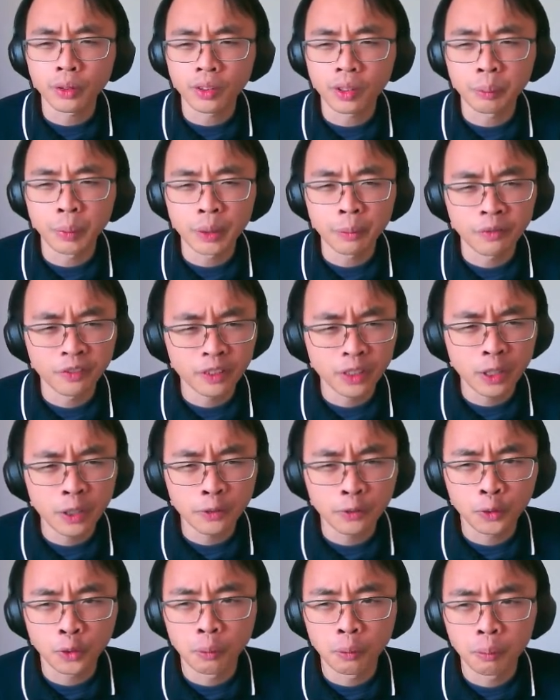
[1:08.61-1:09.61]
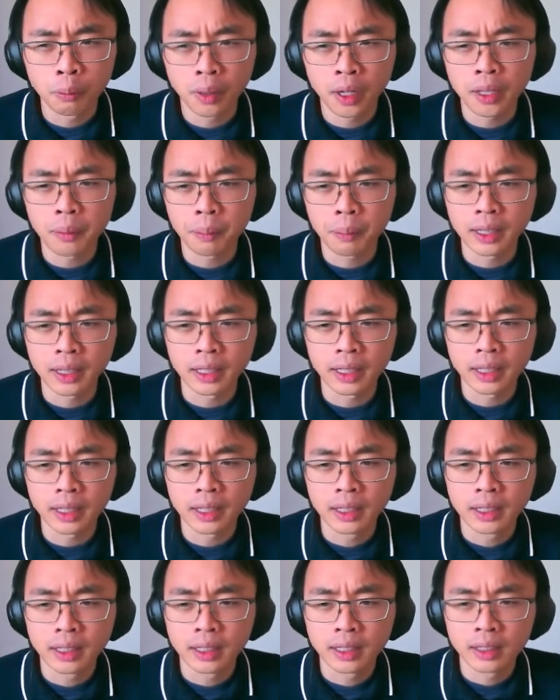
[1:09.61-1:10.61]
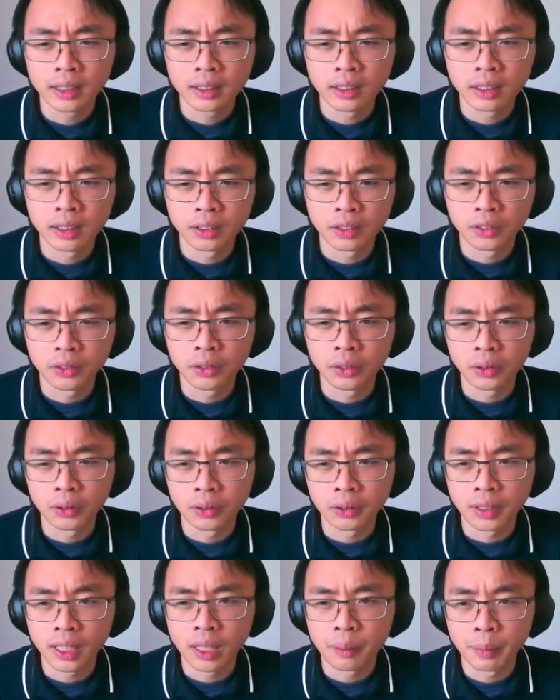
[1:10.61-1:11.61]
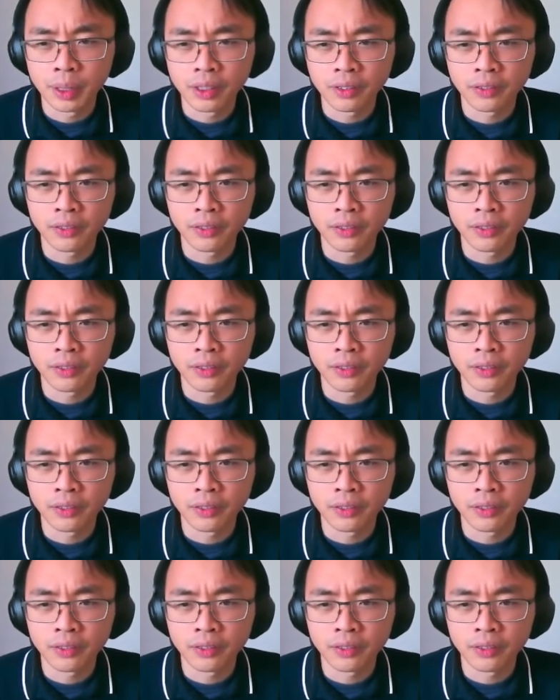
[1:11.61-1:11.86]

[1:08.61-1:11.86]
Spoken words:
And my first thought might be to do 10 minutes